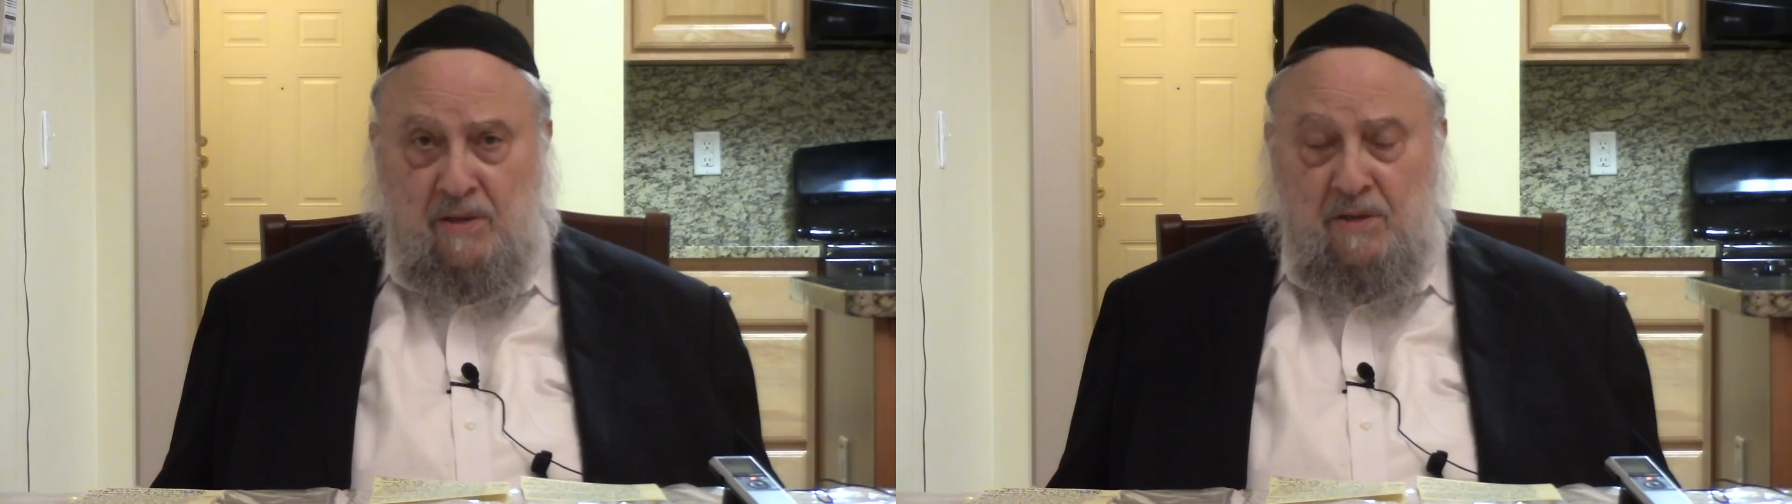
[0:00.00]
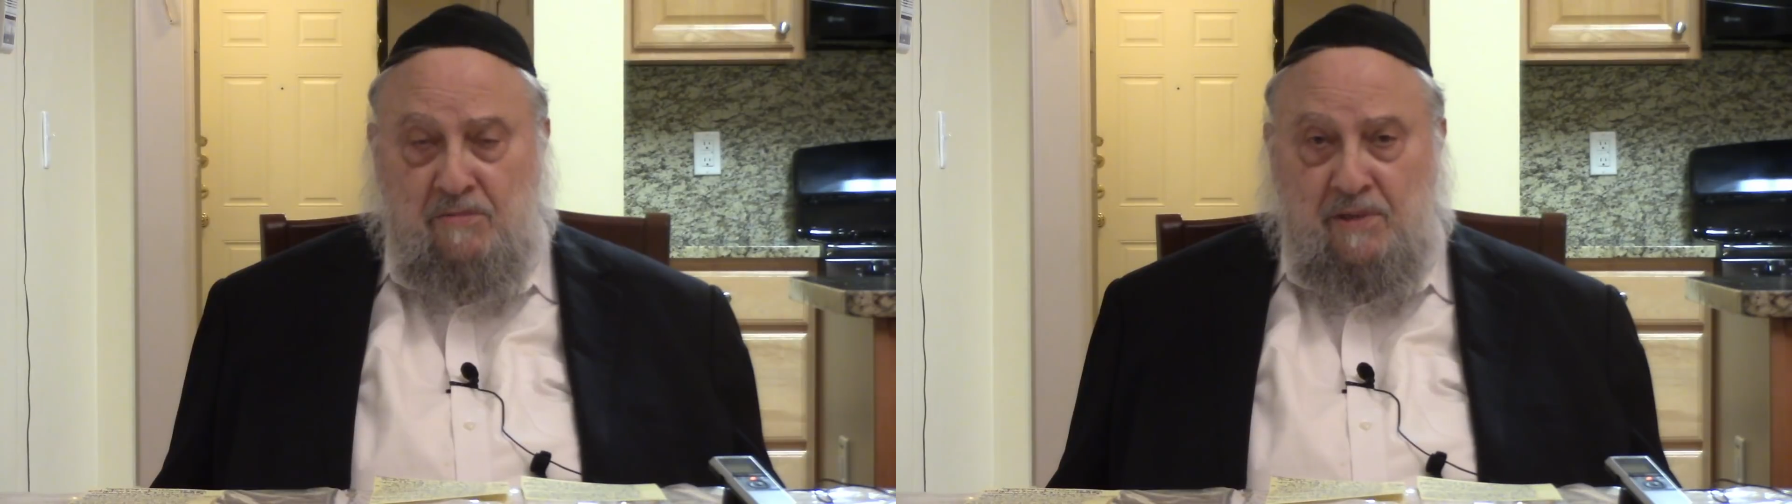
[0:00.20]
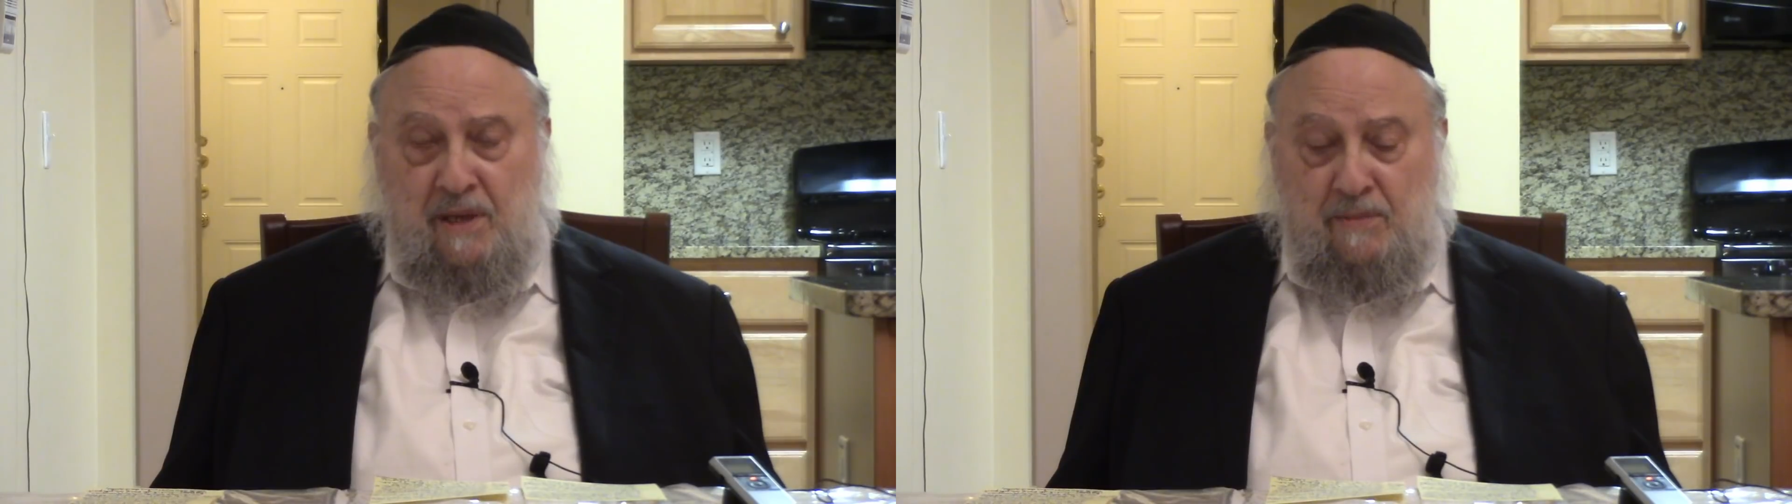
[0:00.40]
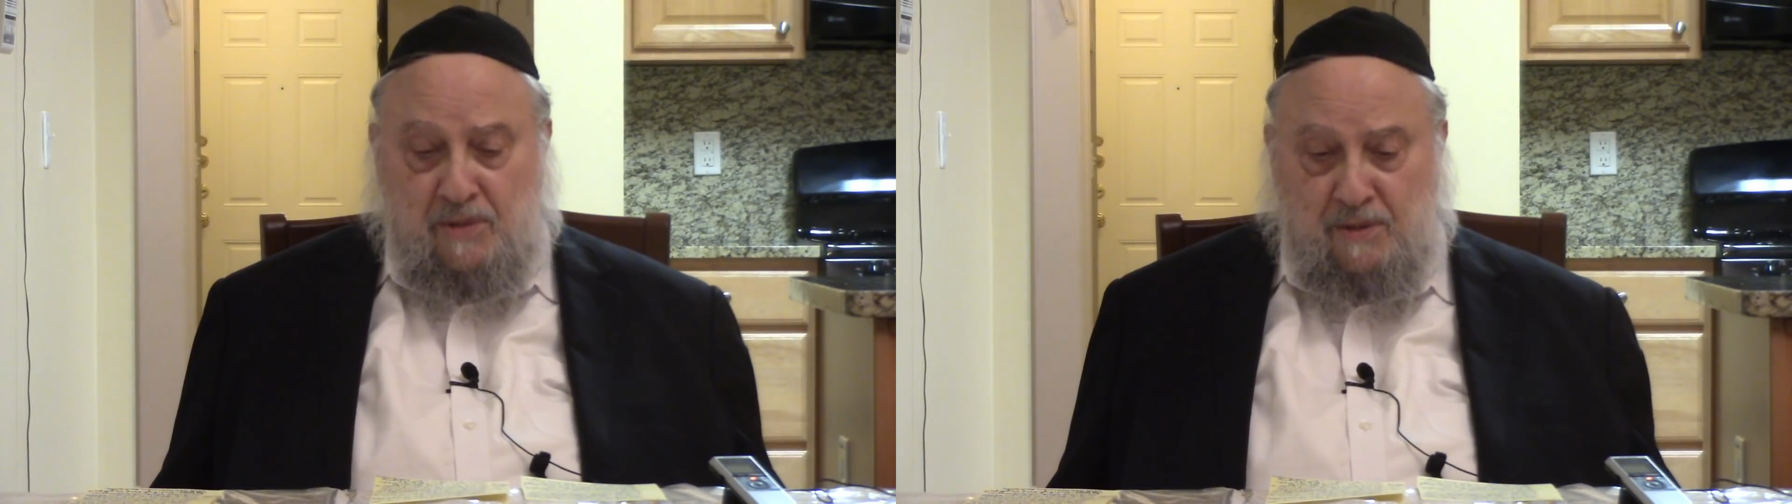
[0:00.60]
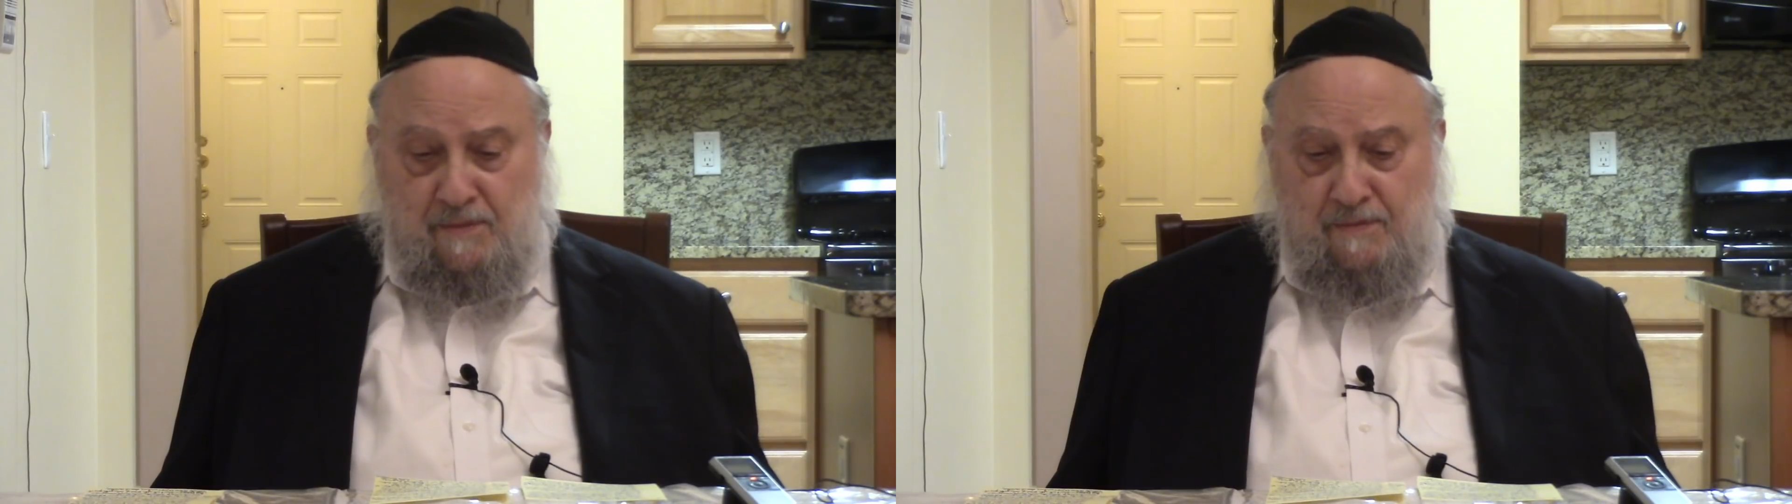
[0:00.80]
the
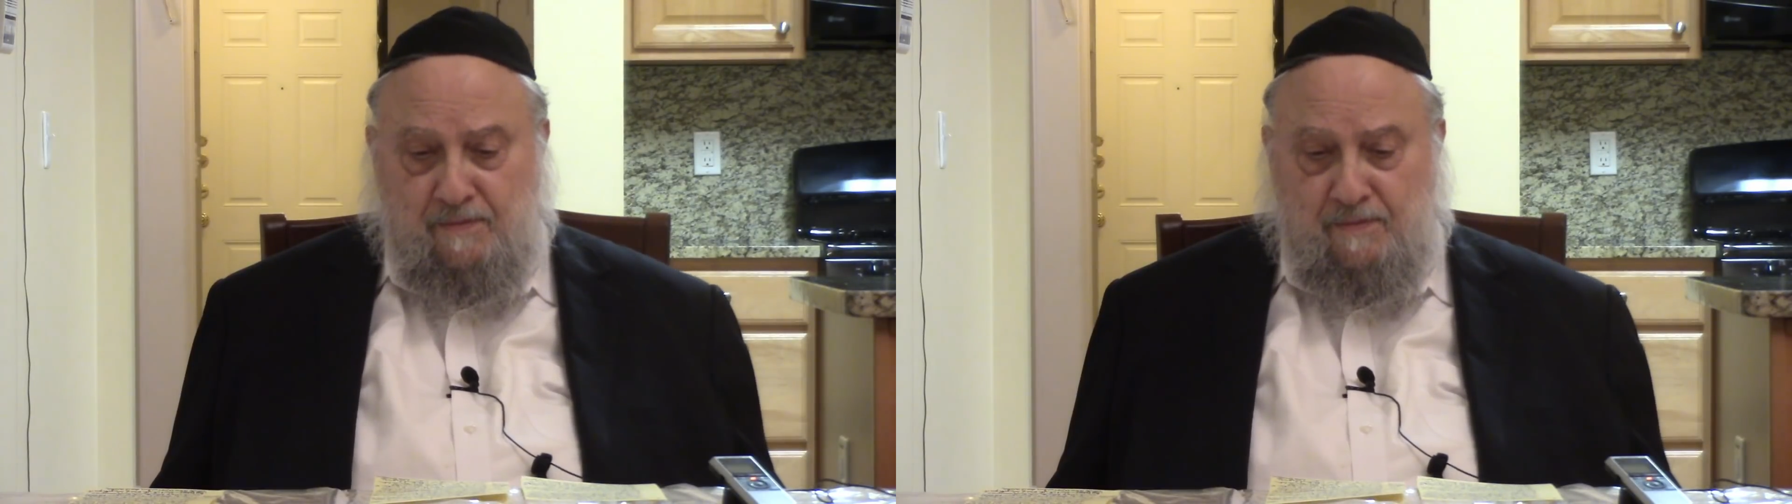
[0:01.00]
redemption?